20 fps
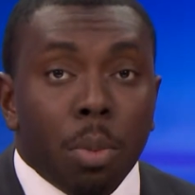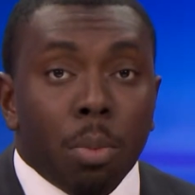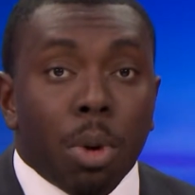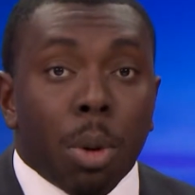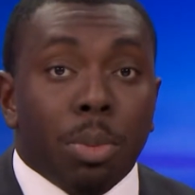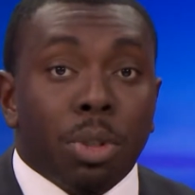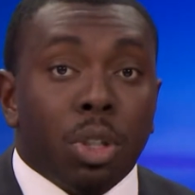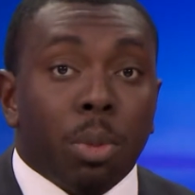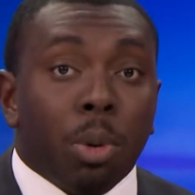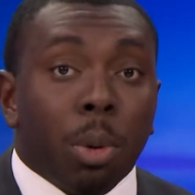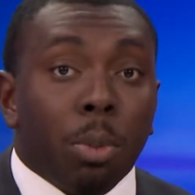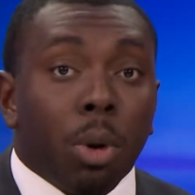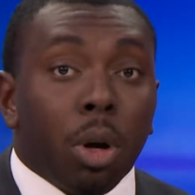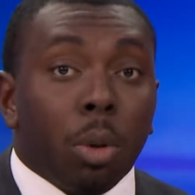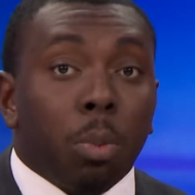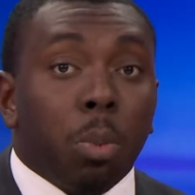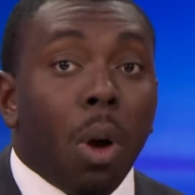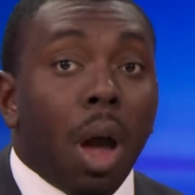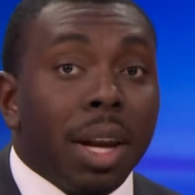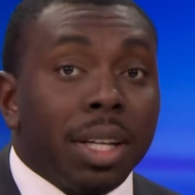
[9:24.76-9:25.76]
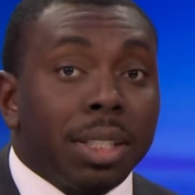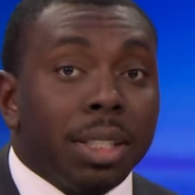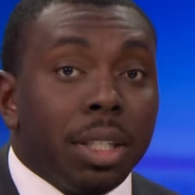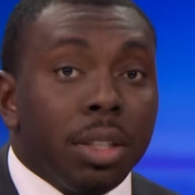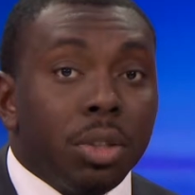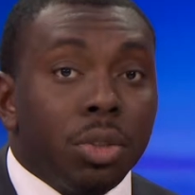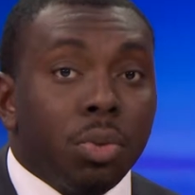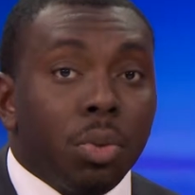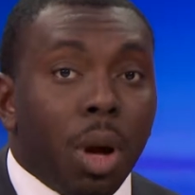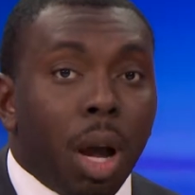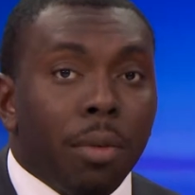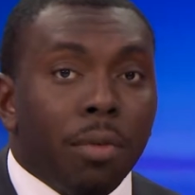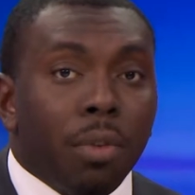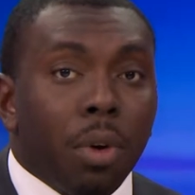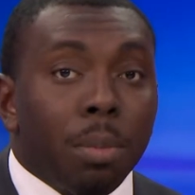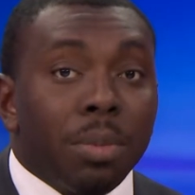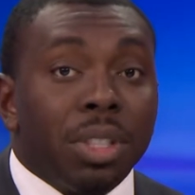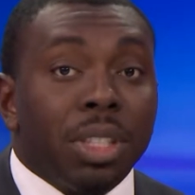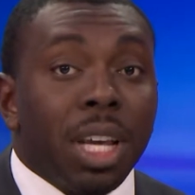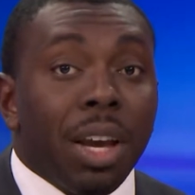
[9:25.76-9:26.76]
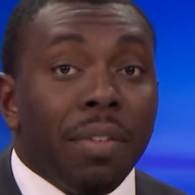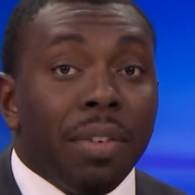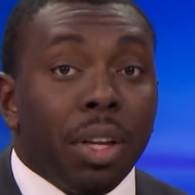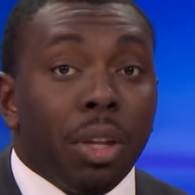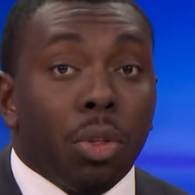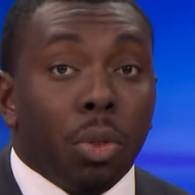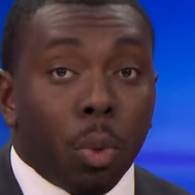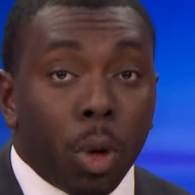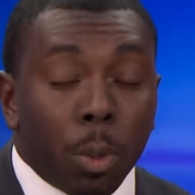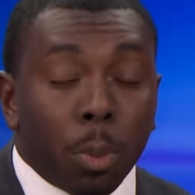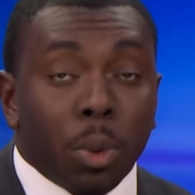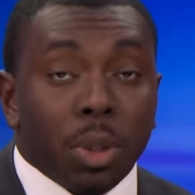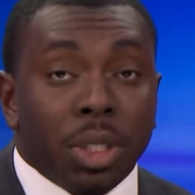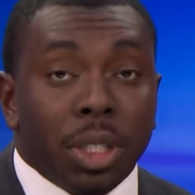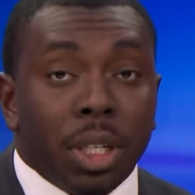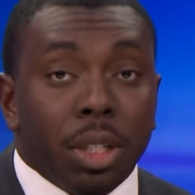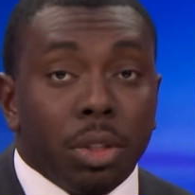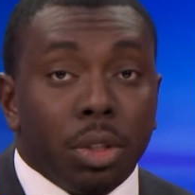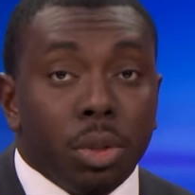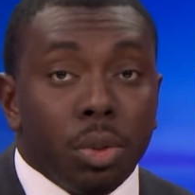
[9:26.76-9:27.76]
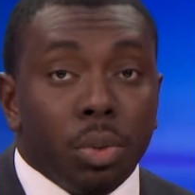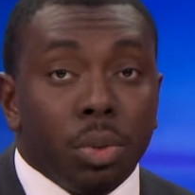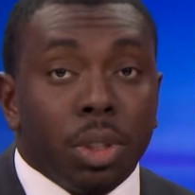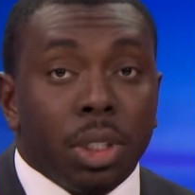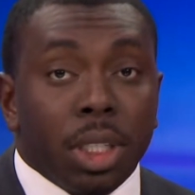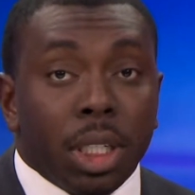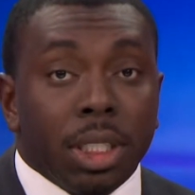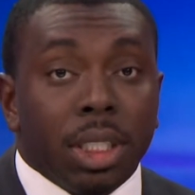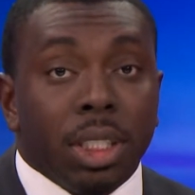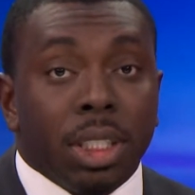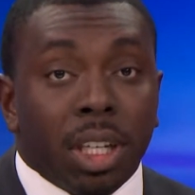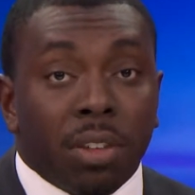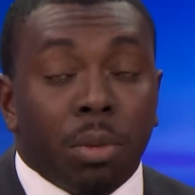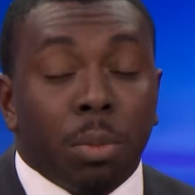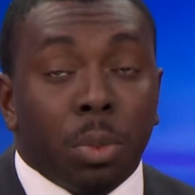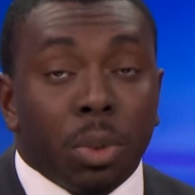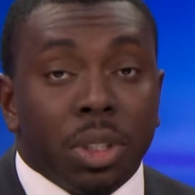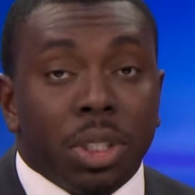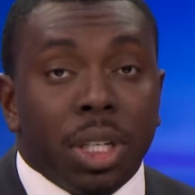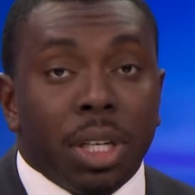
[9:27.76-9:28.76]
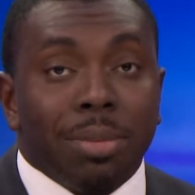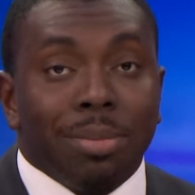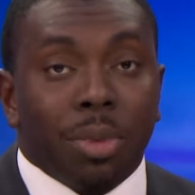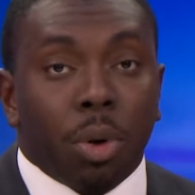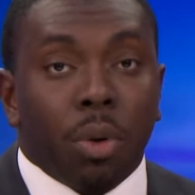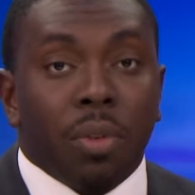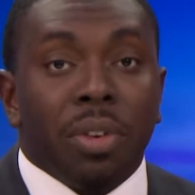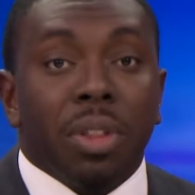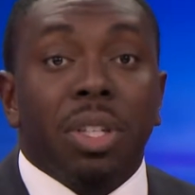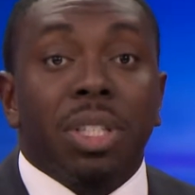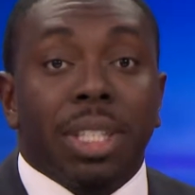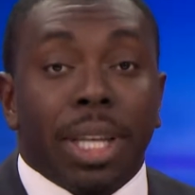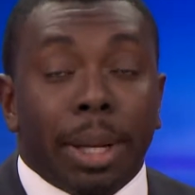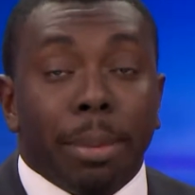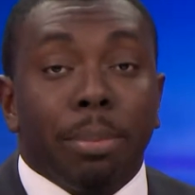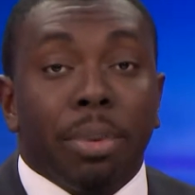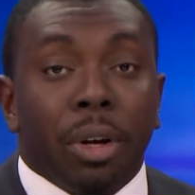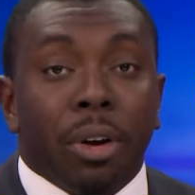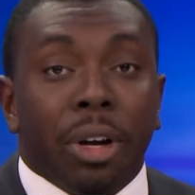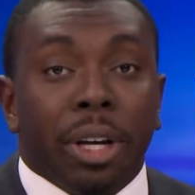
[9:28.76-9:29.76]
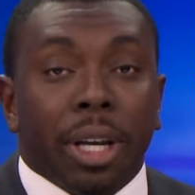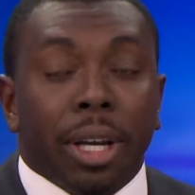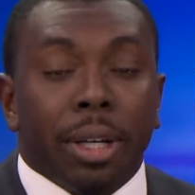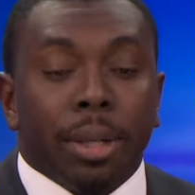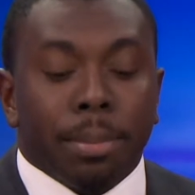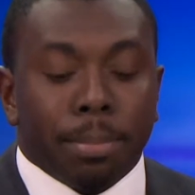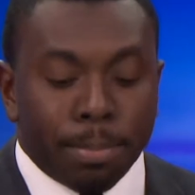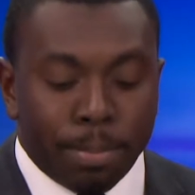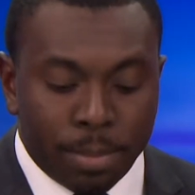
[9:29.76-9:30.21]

Membership among Protestants dropped from 73% to 67% over the same period.